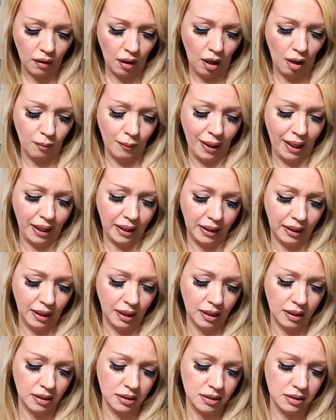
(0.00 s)
on my
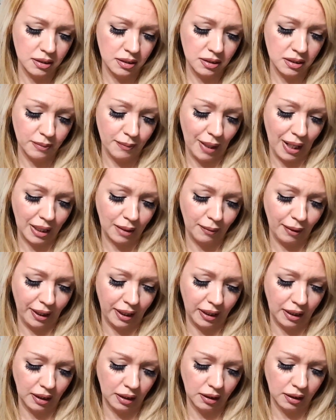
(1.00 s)
hand, the back of my
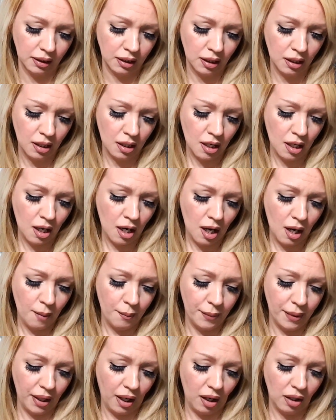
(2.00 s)
hand.
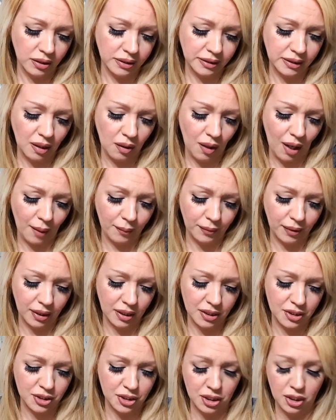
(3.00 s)
But also, I'm
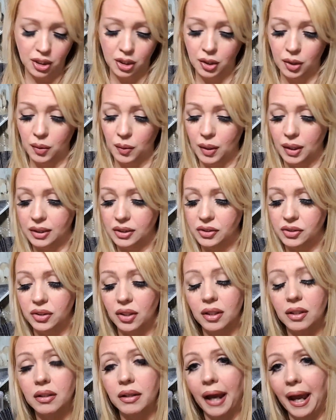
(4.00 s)
gonna do
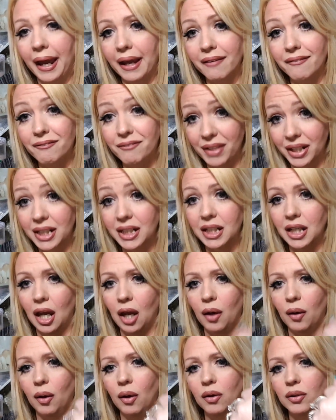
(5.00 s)
a
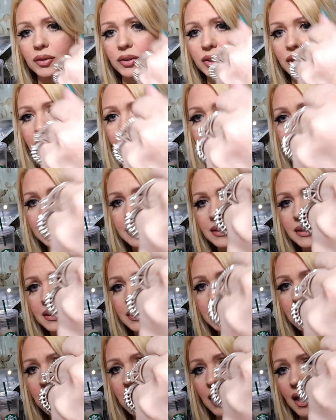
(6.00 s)
video on just
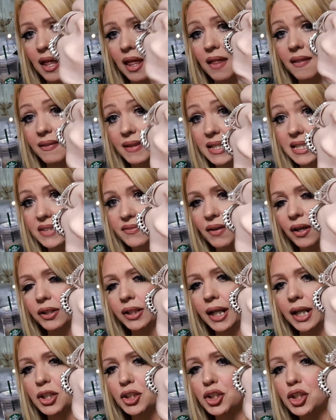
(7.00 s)
this
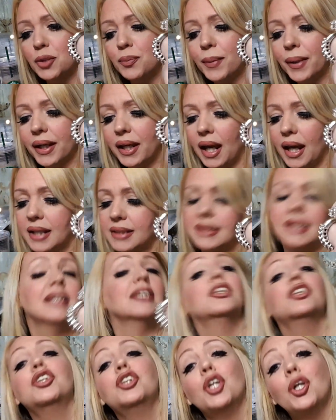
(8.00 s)
foundation because
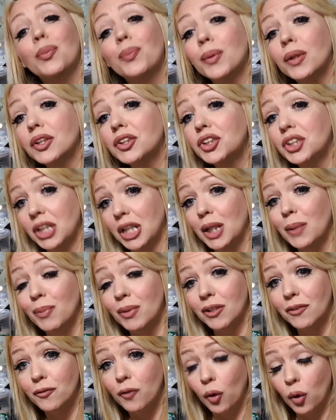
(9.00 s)
it's super cheap
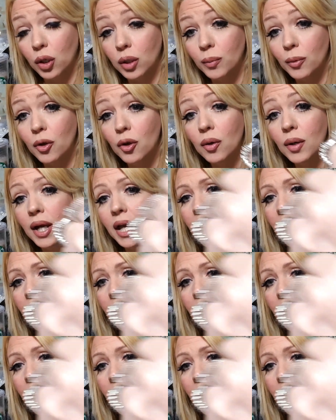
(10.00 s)
and affordable.